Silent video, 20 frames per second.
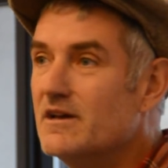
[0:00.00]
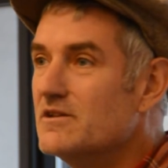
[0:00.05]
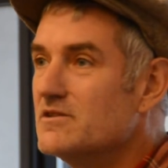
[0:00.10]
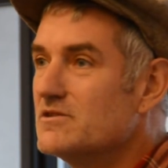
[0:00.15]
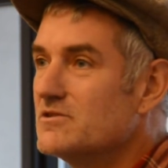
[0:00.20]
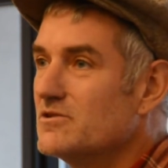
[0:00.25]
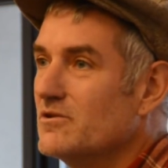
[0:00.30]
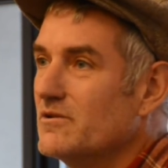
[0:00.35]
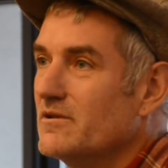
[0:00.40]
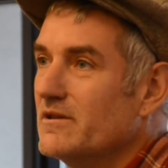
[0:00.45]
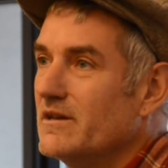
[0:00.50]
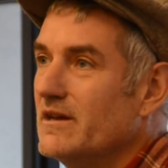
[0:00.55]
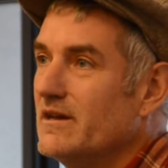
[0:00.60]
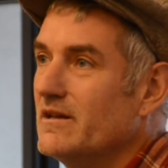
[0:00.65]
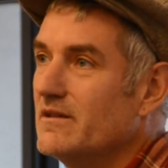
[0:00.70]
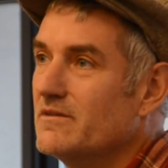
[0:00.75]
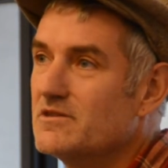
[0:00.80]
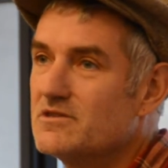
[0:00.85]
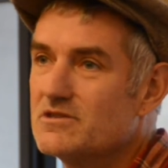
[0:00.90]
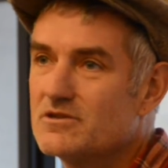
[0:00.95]
Certainly
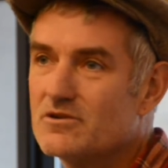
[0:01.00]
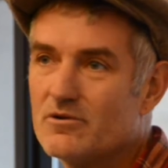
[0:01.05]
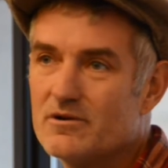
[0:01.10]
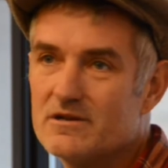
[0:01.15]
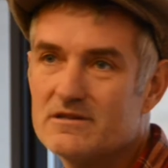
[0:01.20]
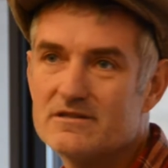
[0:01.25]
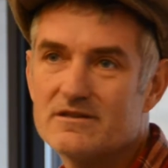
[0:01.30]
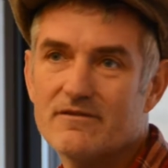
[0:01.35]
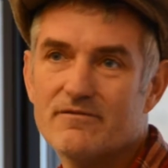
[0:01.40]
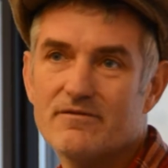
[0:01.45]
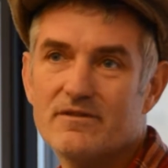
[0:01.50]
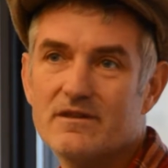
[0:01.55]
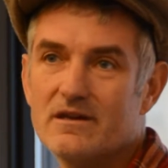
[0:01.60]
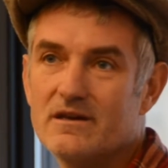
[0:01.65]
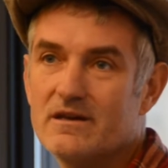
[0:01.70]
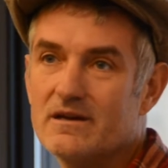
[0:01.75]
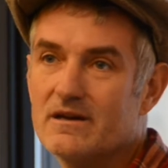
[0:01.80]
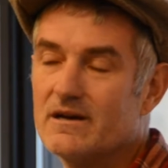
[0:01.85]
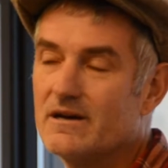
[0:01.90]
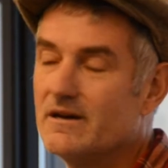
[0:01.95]
the stories of the,